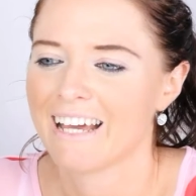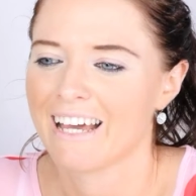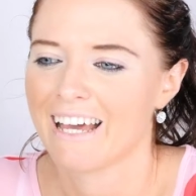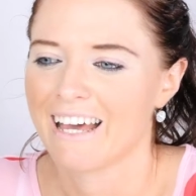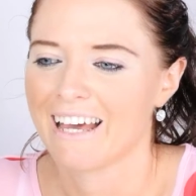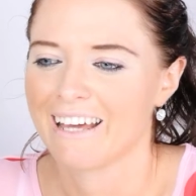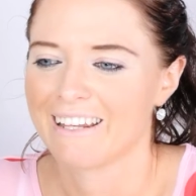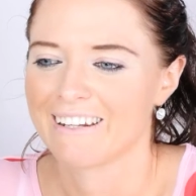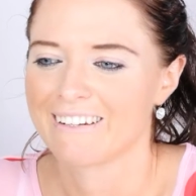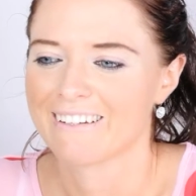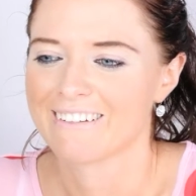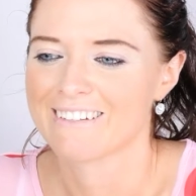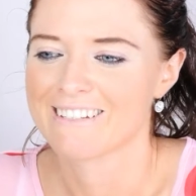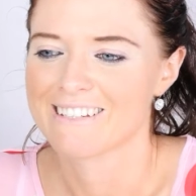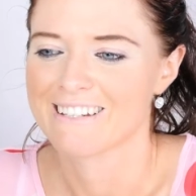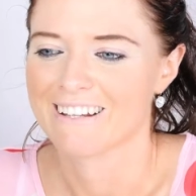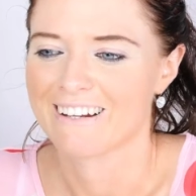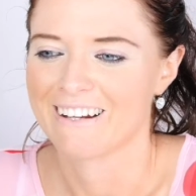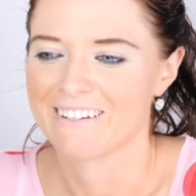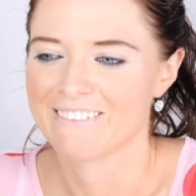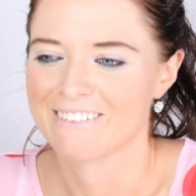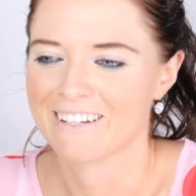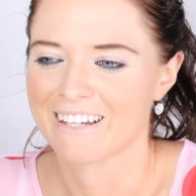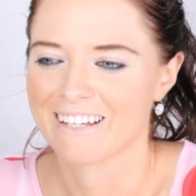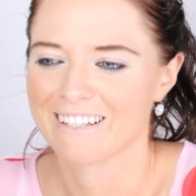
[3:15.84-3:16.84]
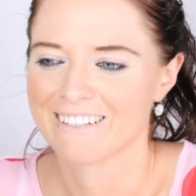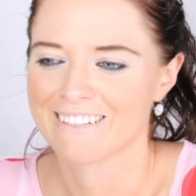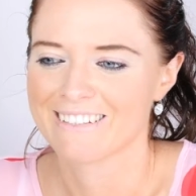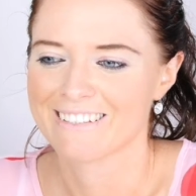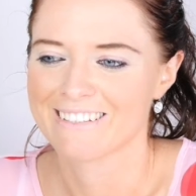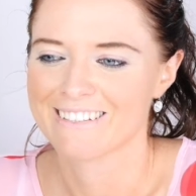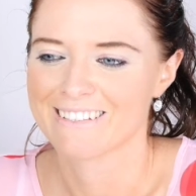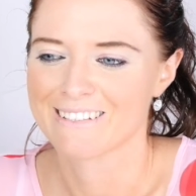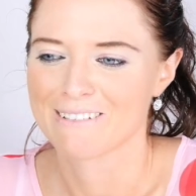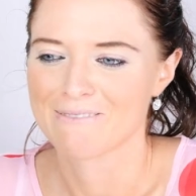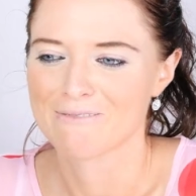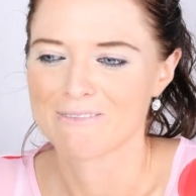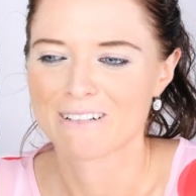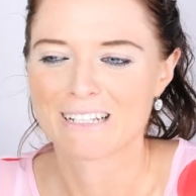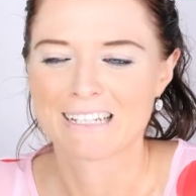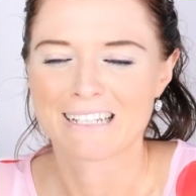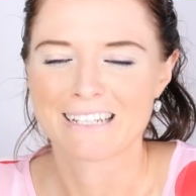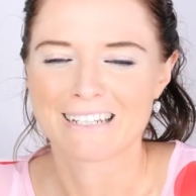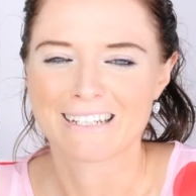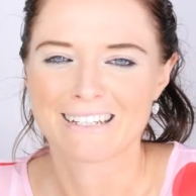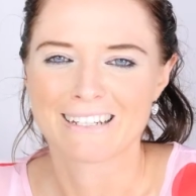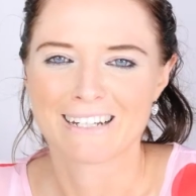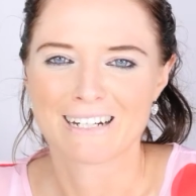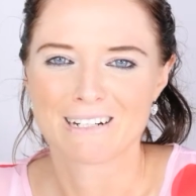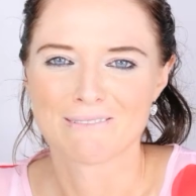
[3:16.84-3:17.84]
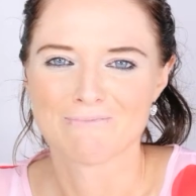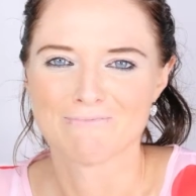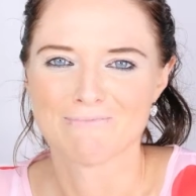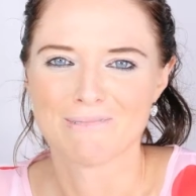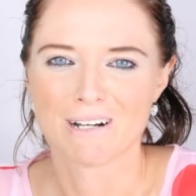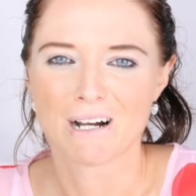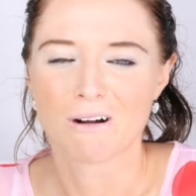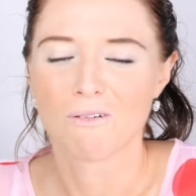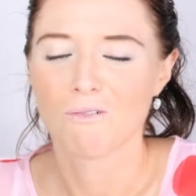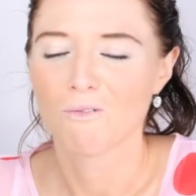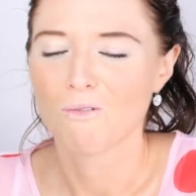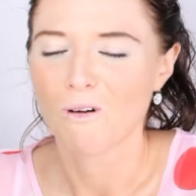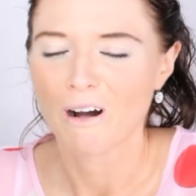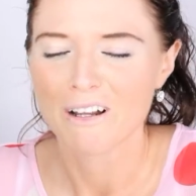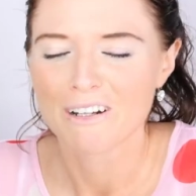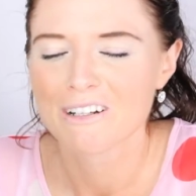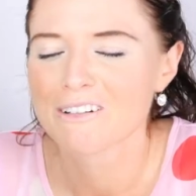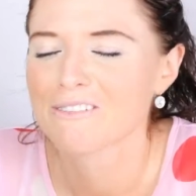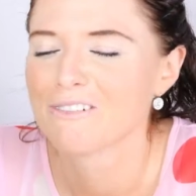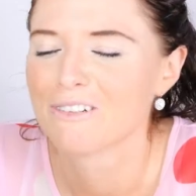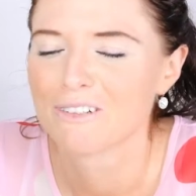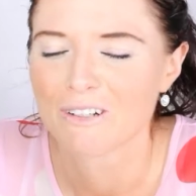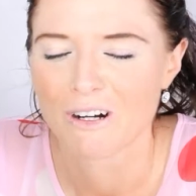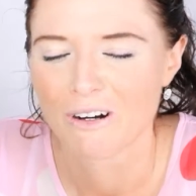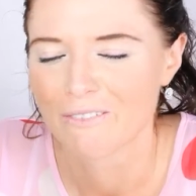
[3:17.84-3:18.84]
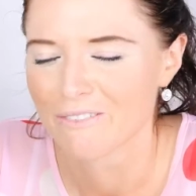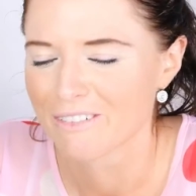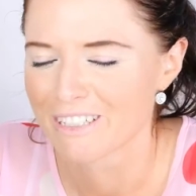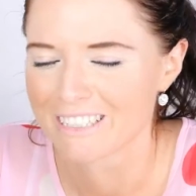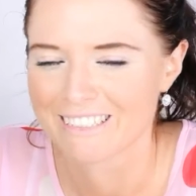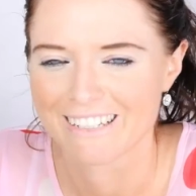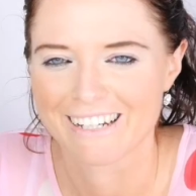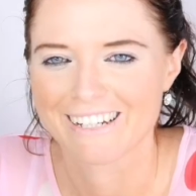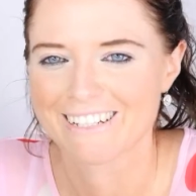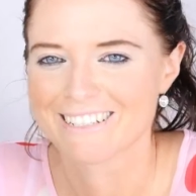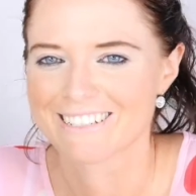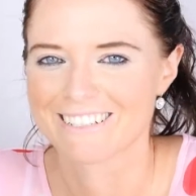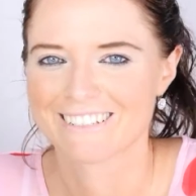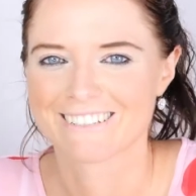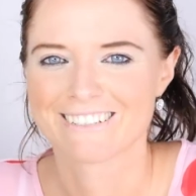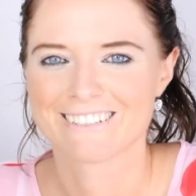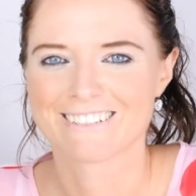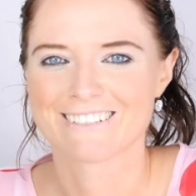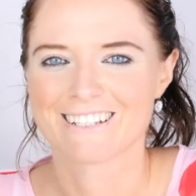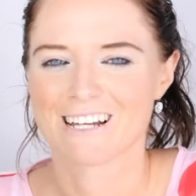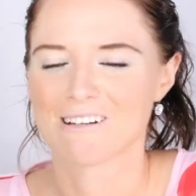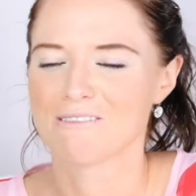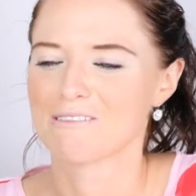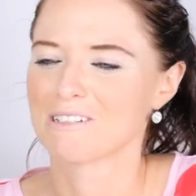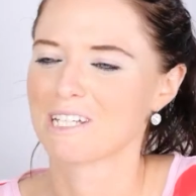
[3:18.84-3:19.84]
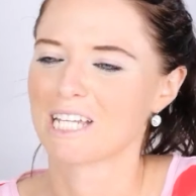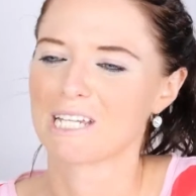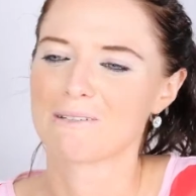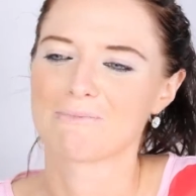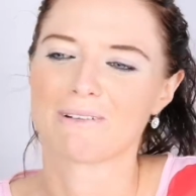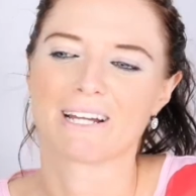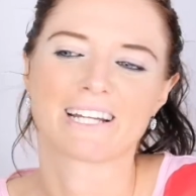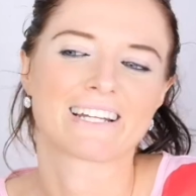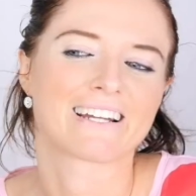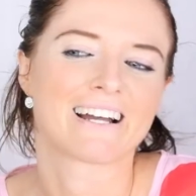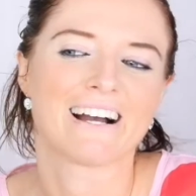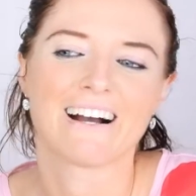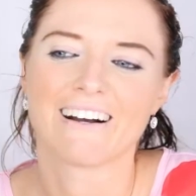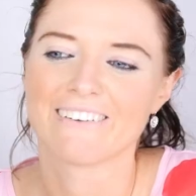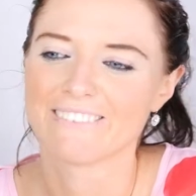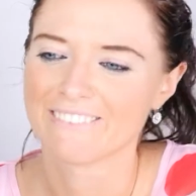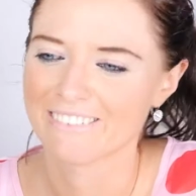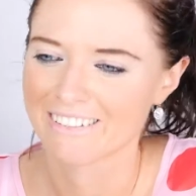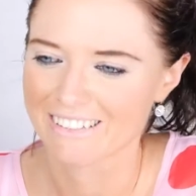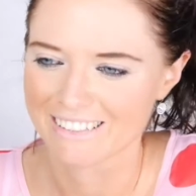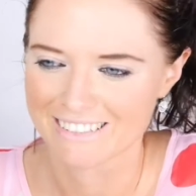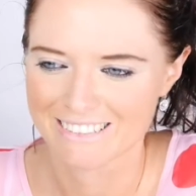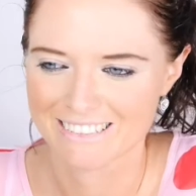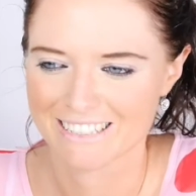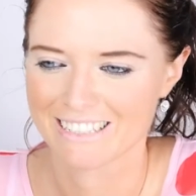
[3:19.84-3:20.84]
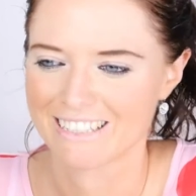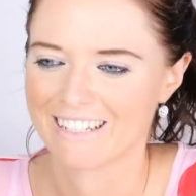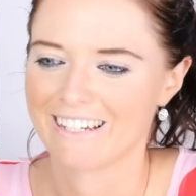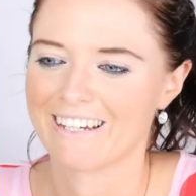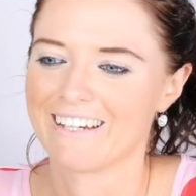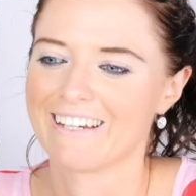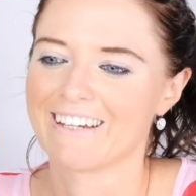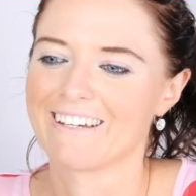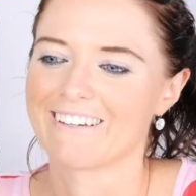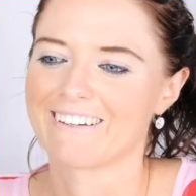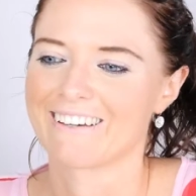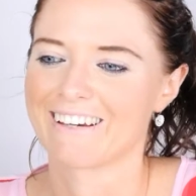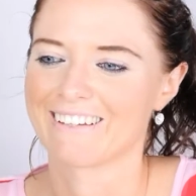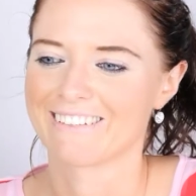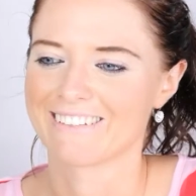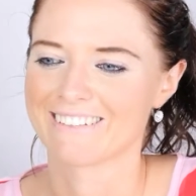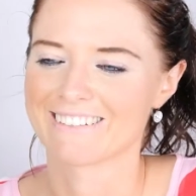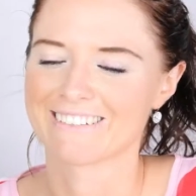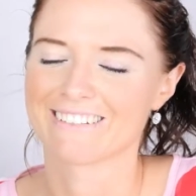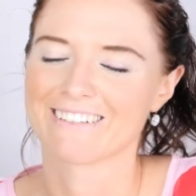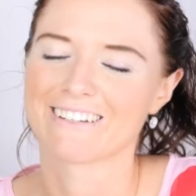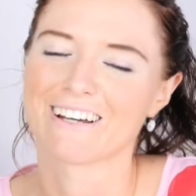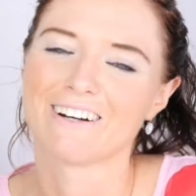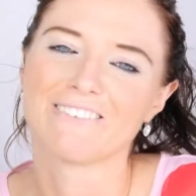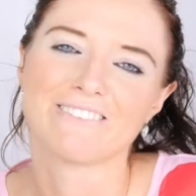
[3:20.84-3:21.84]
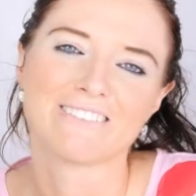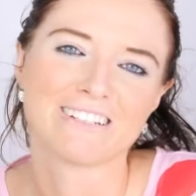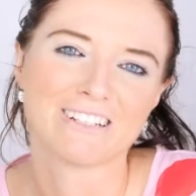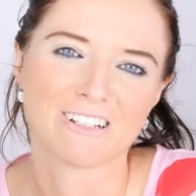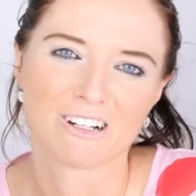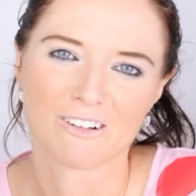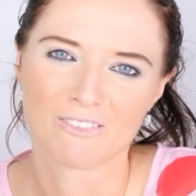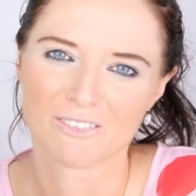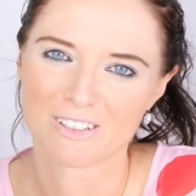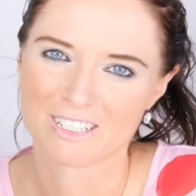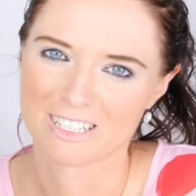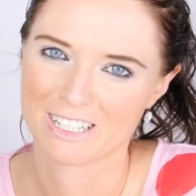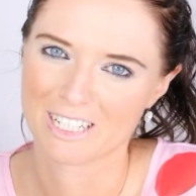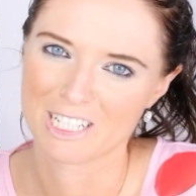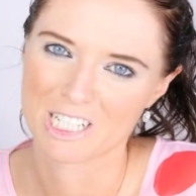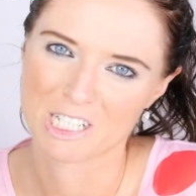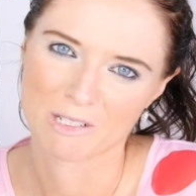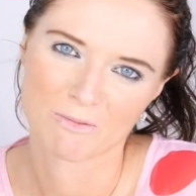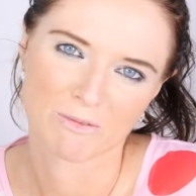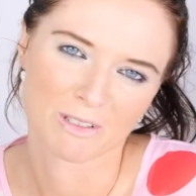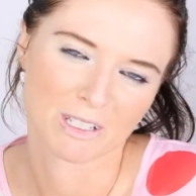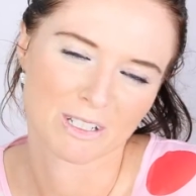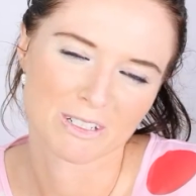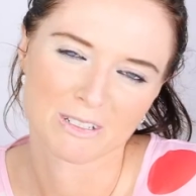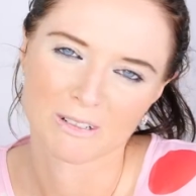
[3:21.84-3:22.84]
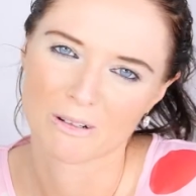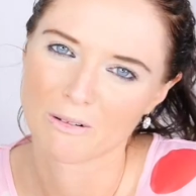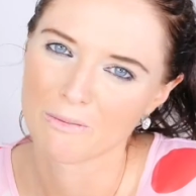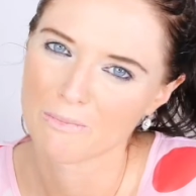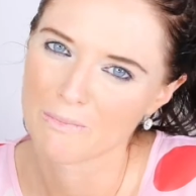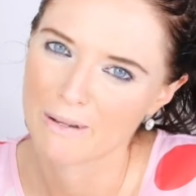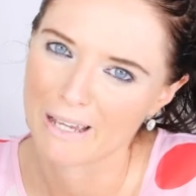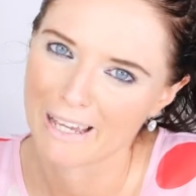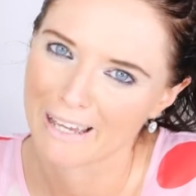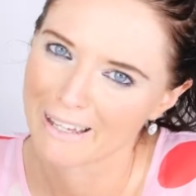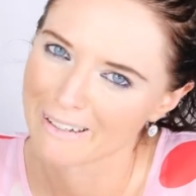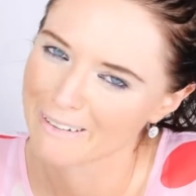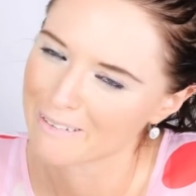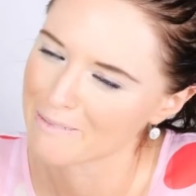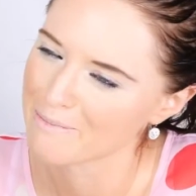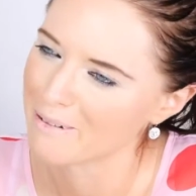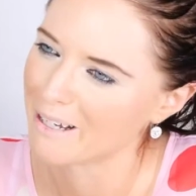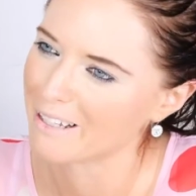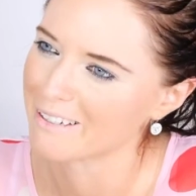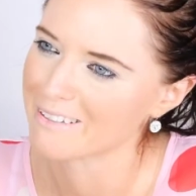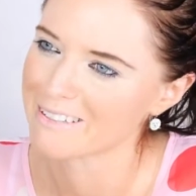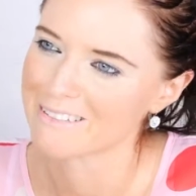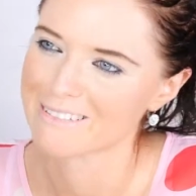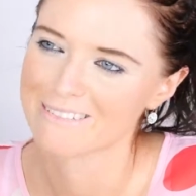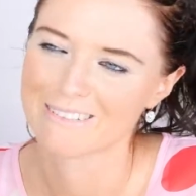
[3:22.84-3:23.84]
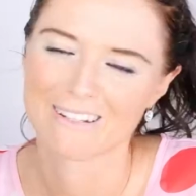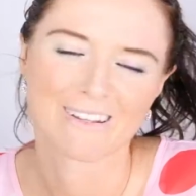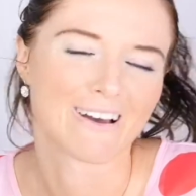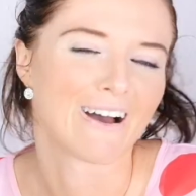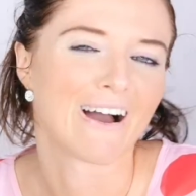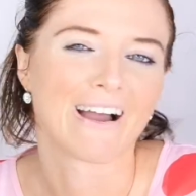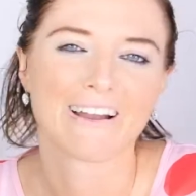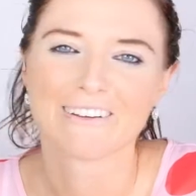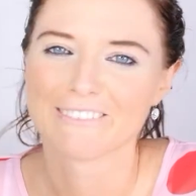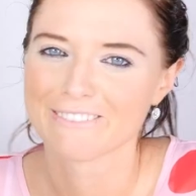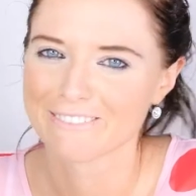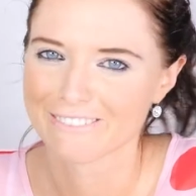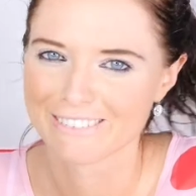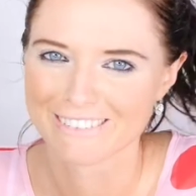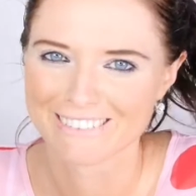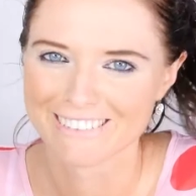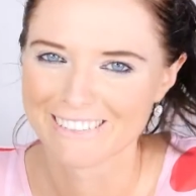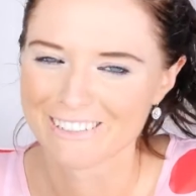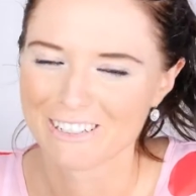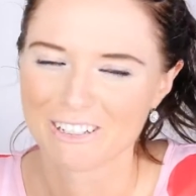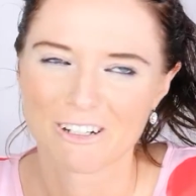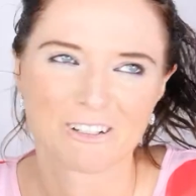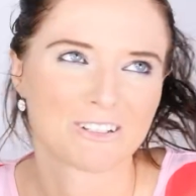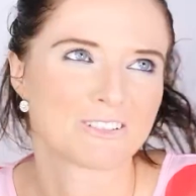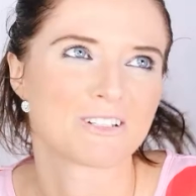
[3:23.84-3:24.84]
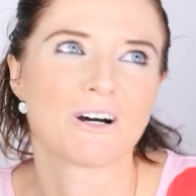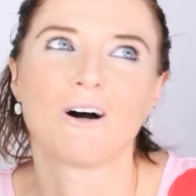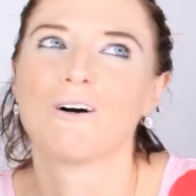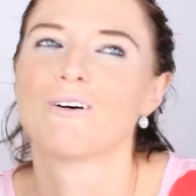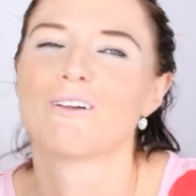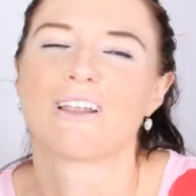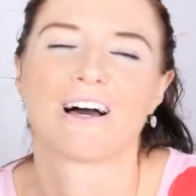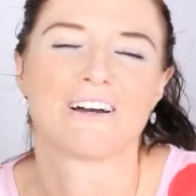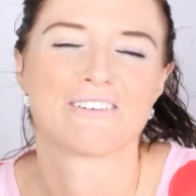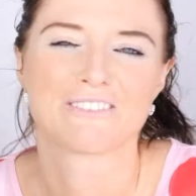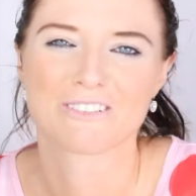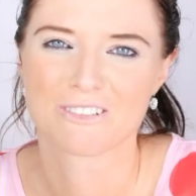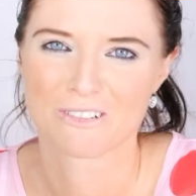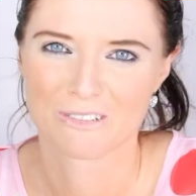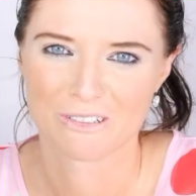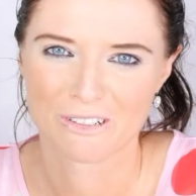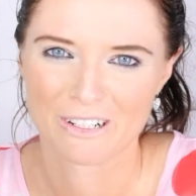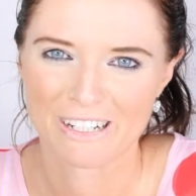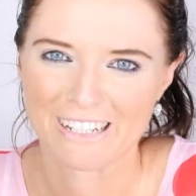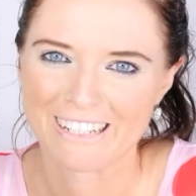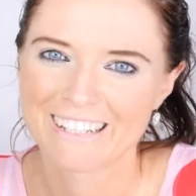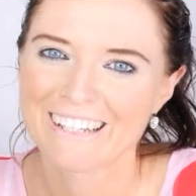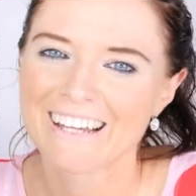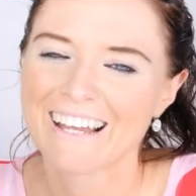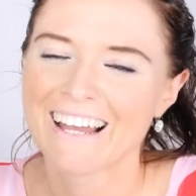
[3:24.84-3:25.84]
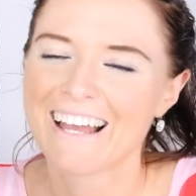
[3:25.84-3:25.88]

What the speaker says: And I've had some really wonderful conversations. I was getting my car fixed today, and I had this lovely conversation with this old man about his life, and got his whole life story.